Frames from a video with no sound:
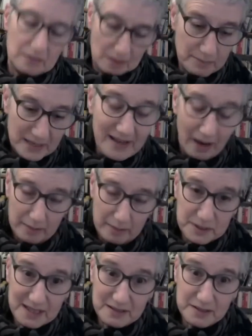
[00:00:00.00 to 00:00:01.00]
be
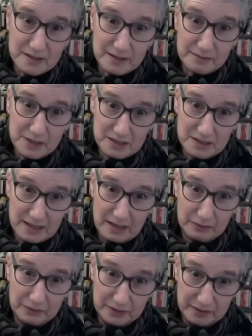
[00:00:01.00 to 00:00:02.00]
hypersensitive to
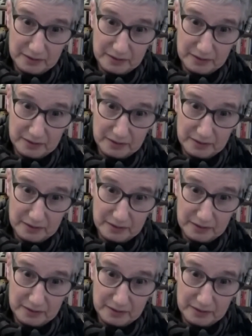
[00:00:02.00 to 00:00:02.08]
sound.